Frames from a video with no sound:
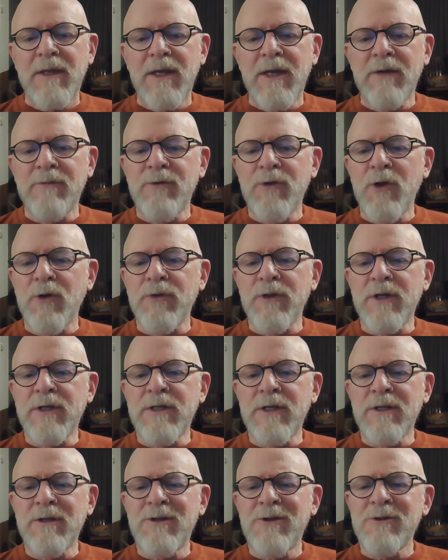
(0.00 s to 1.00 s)
Even though they
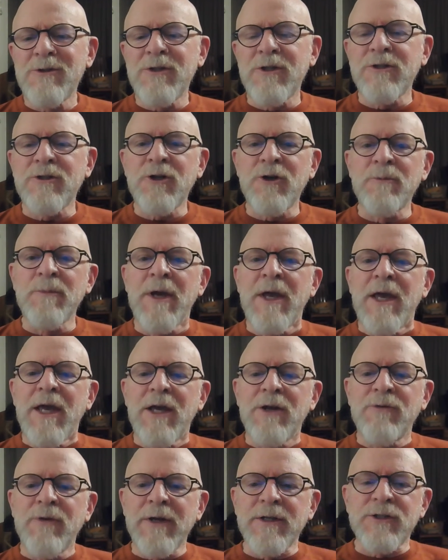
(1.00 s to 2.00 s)
didn't use the term
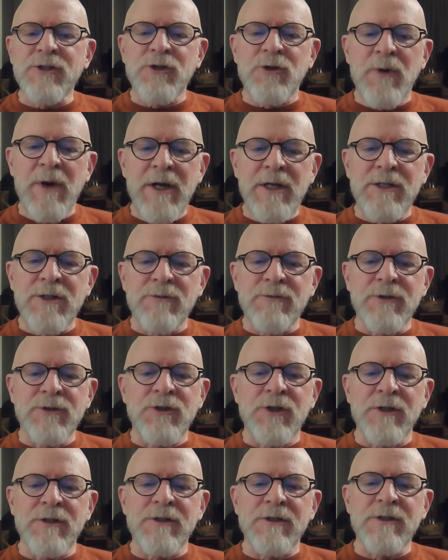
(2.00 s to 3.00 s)
advance directive in
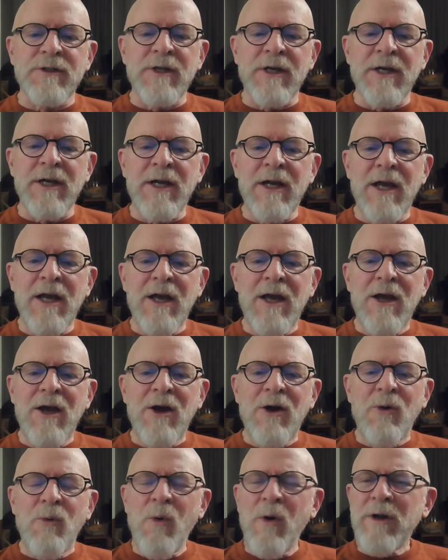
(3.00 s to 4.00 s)
Jesus' day,
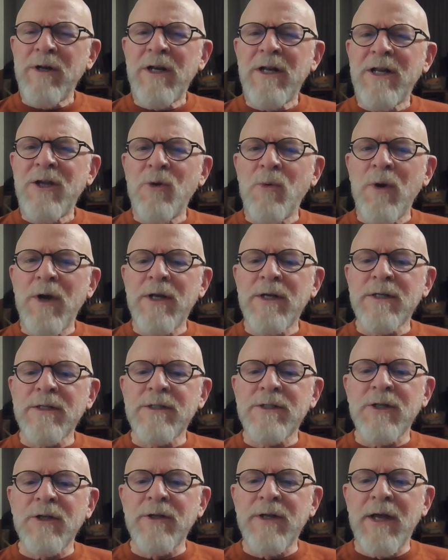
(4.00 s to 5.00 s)
why did he wait
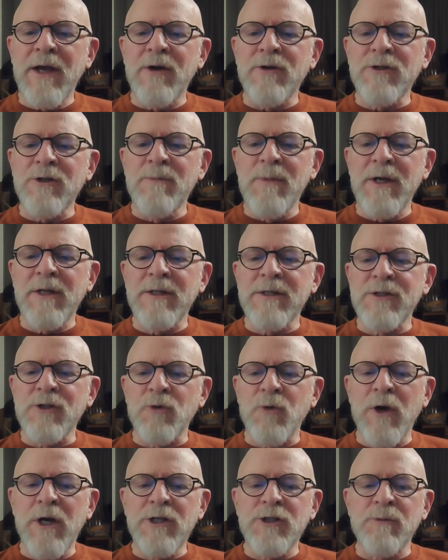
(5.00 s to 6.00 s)
until now to make this
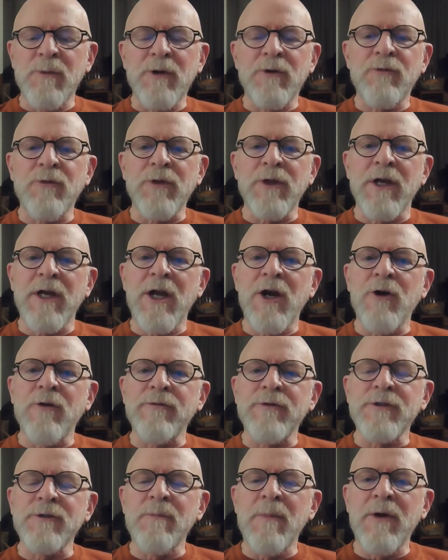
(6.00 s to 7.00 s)
arrangement for the care
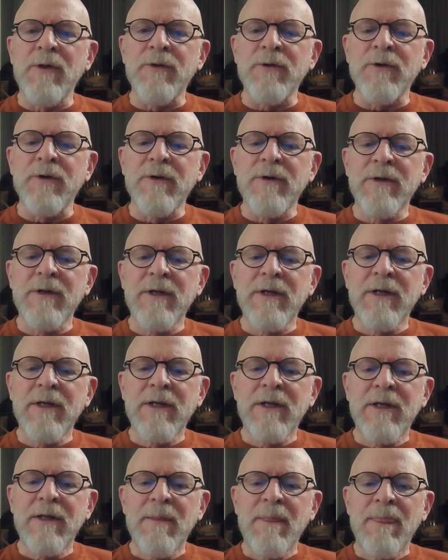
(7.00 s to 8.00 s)
of his mother?
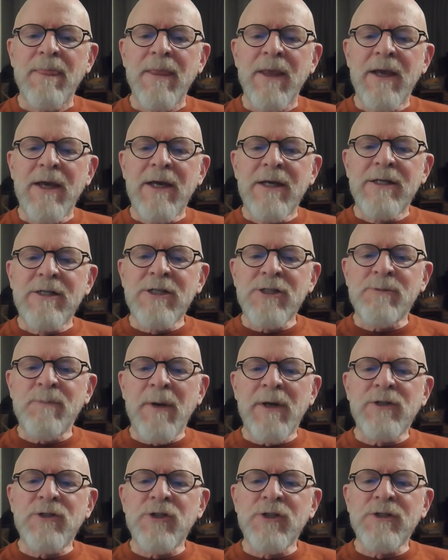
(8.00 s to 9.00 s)

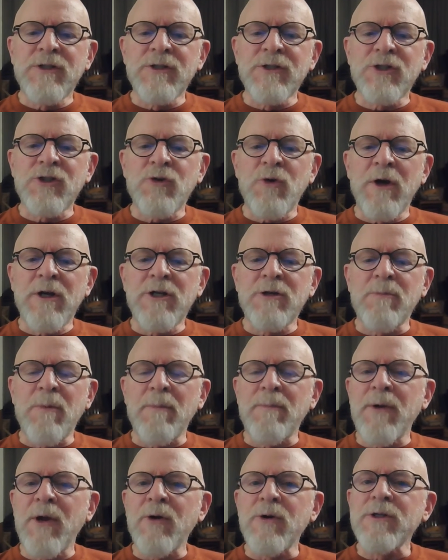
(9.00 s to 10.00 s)
Despite Jesus trying to
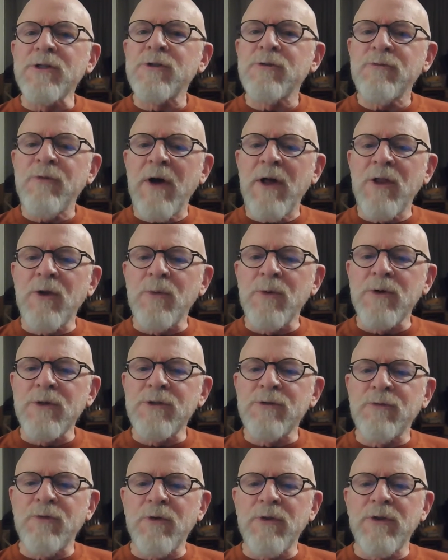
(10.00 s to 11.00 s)
prepare his
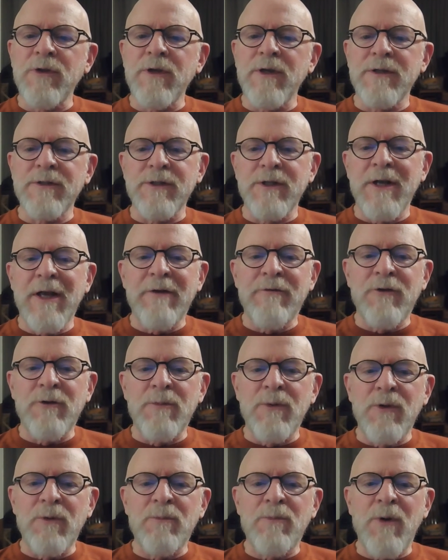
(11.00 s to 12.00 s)
followers for his
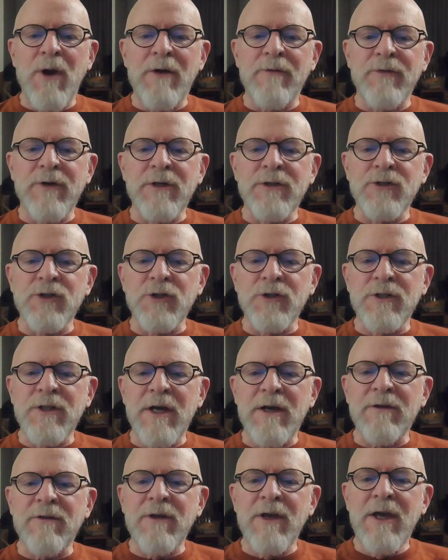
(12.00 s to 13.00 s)
inevitable providential
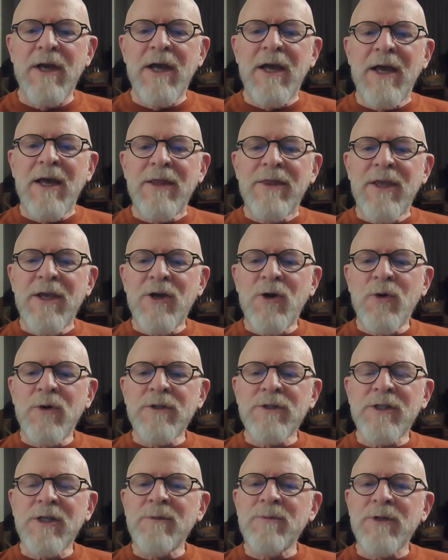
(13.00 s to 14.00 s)
death, they
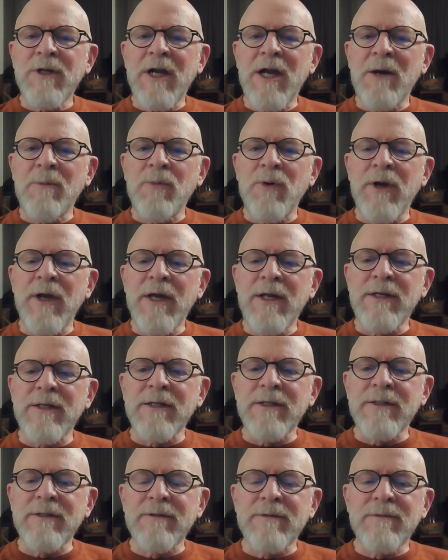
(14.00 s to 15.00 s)
couldn't seem to comprehend
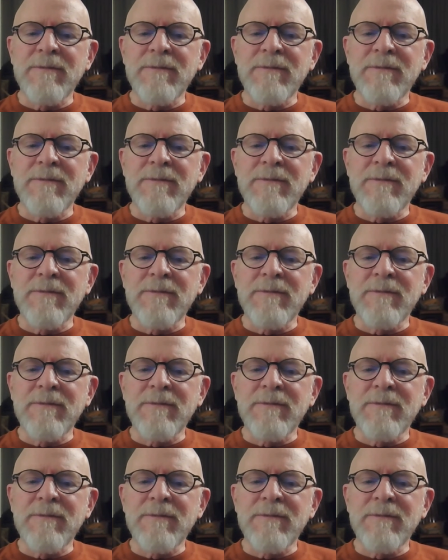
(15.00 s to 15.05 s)
it.